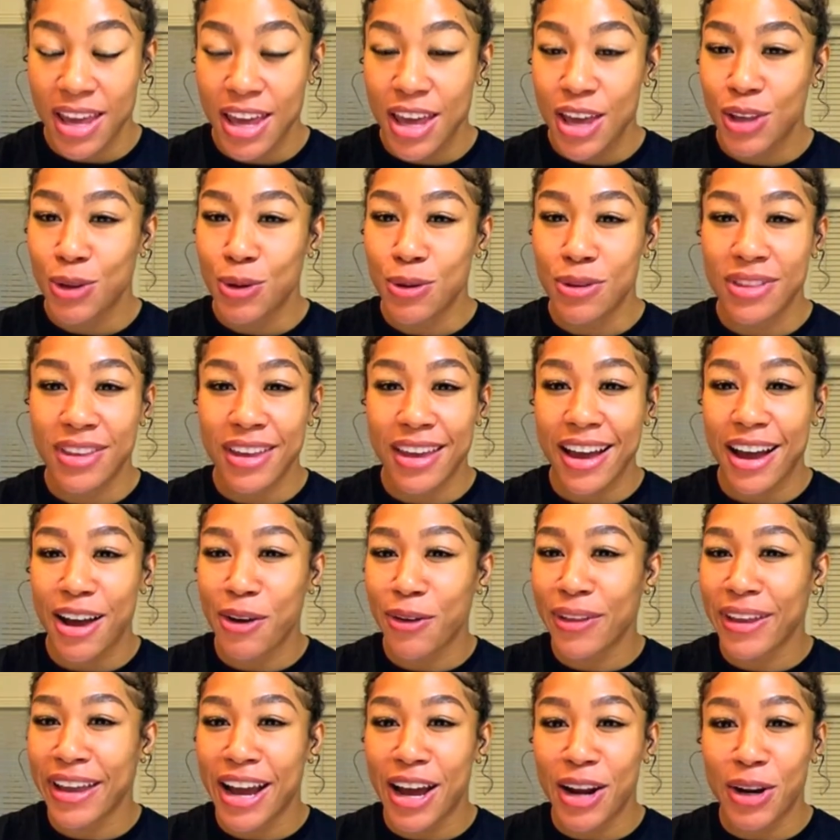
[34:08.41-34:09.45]
You think I
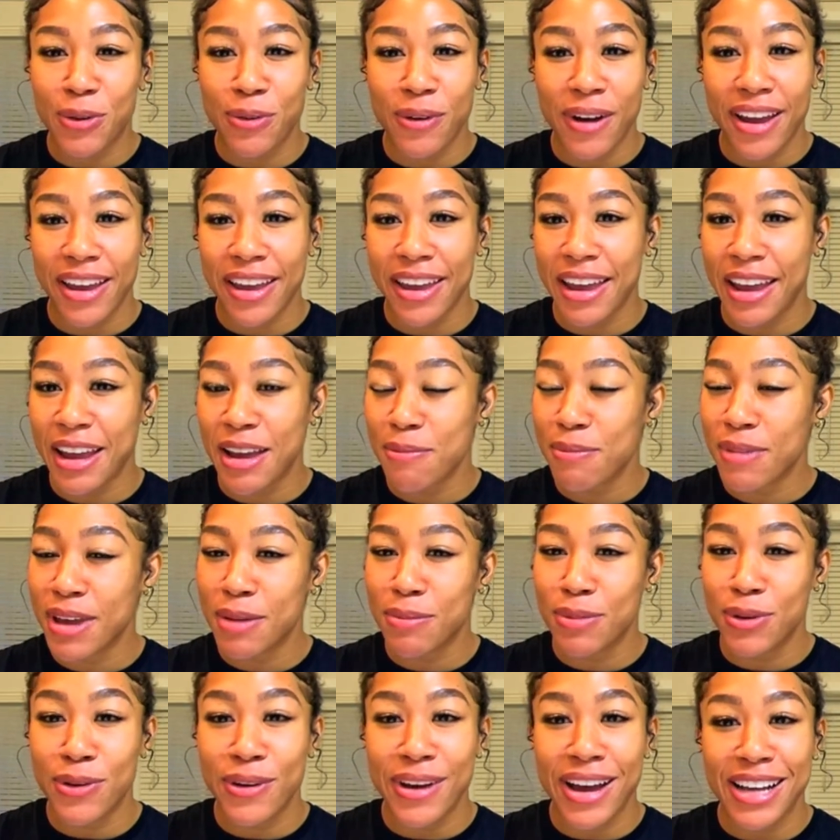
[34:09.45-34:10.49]
only got a right hand,
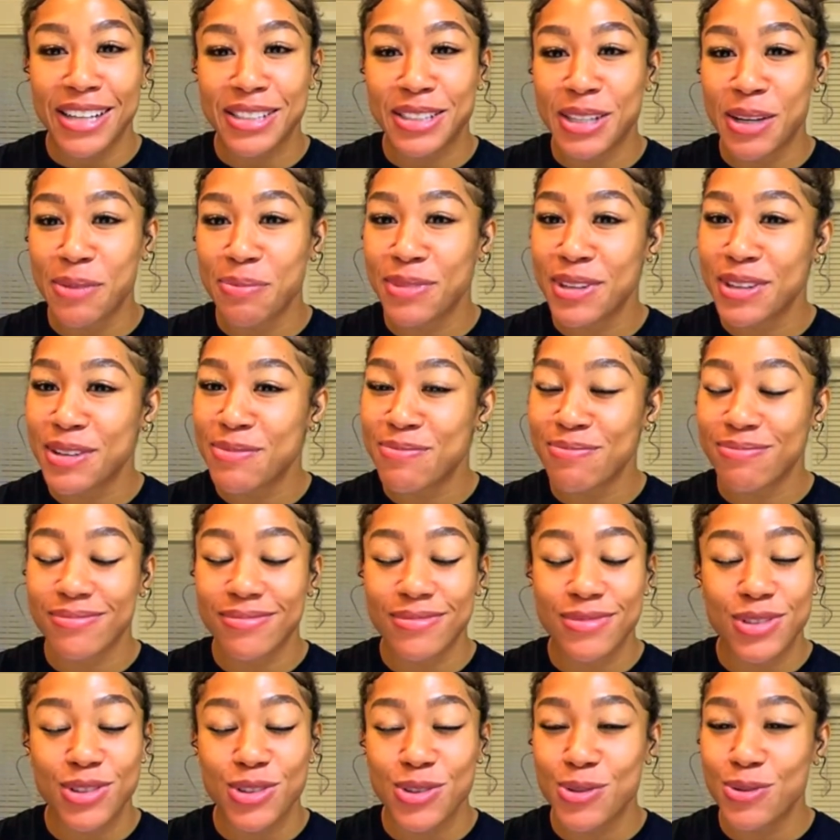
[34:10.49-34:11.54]
baby? You got something.
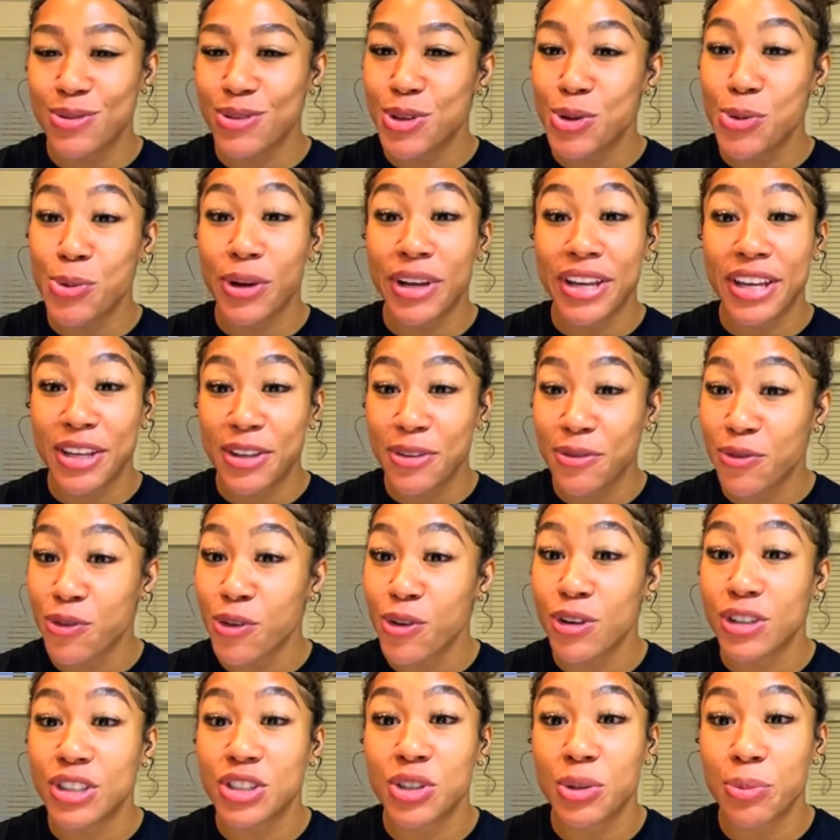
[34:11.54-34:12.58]
You were in for
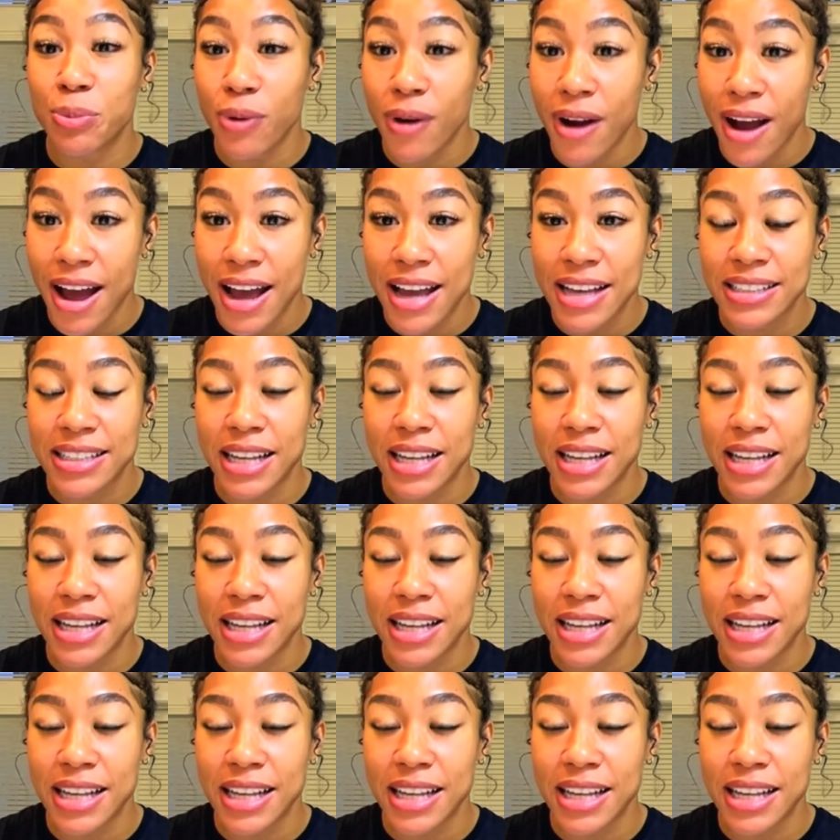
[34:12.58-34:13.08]
a surprise.